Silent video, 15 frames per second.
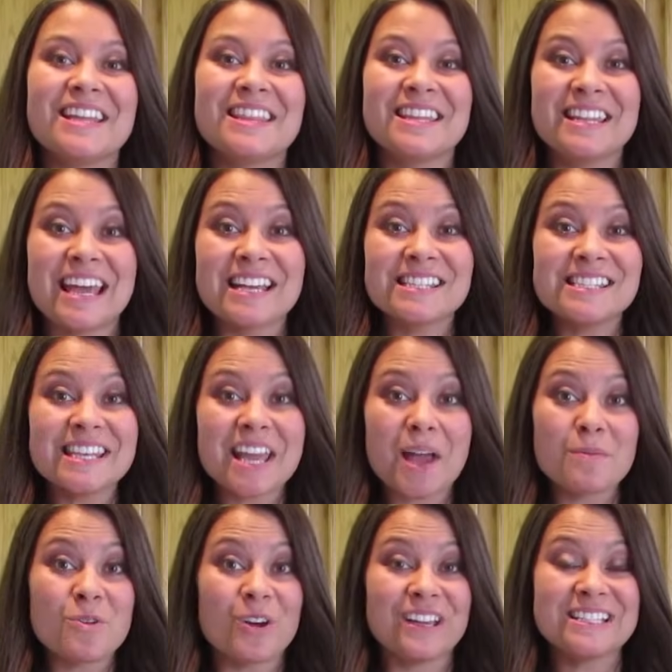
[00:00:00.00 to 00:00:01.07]
The next thing
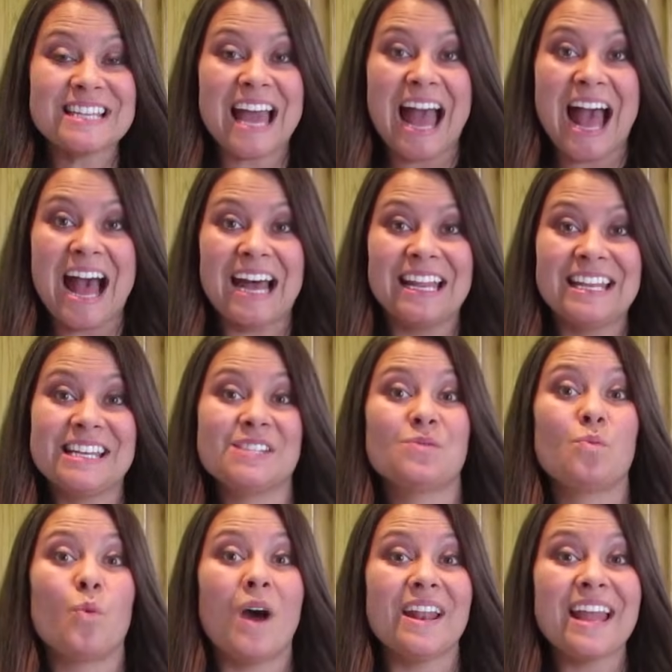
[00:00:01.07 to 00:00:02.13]
I'm going to add is
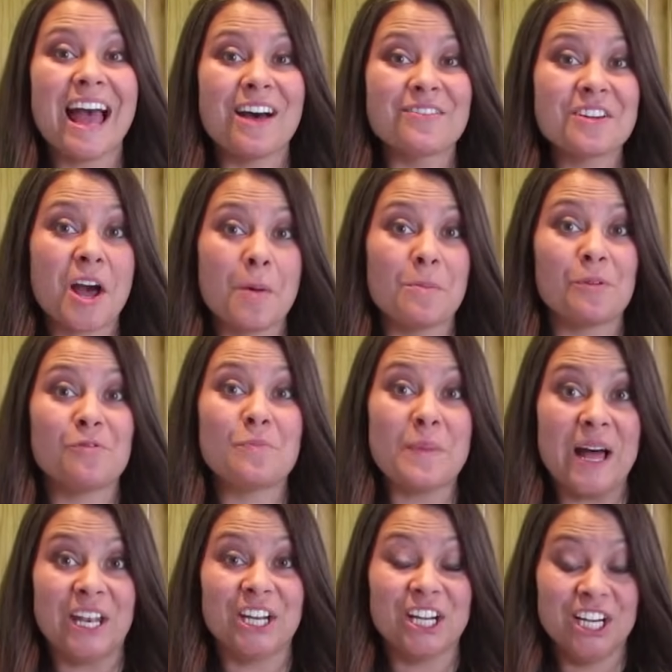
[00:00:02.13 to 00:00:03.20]
one half cup of
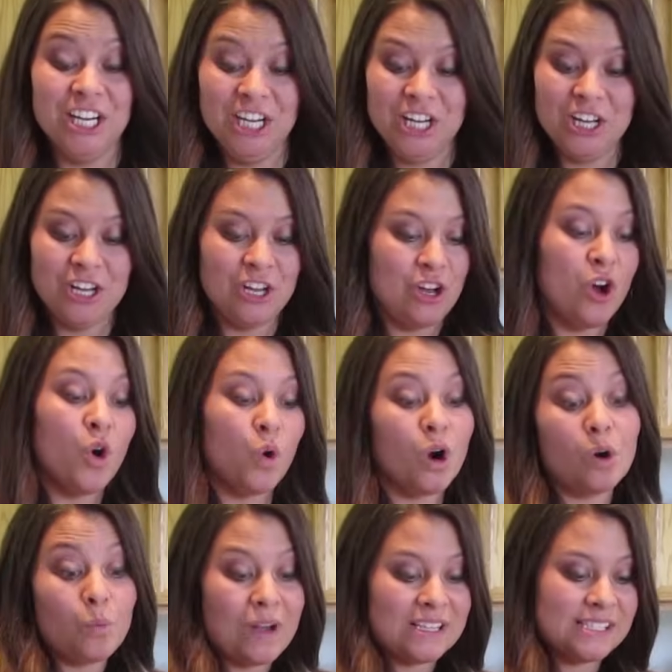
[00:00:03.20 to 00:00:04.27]
butter
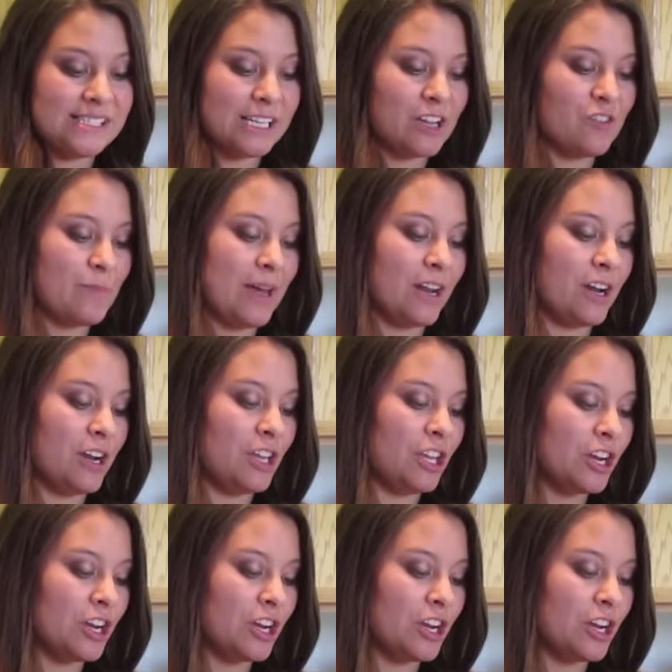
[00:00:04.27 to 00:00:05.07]
or one stick of butter.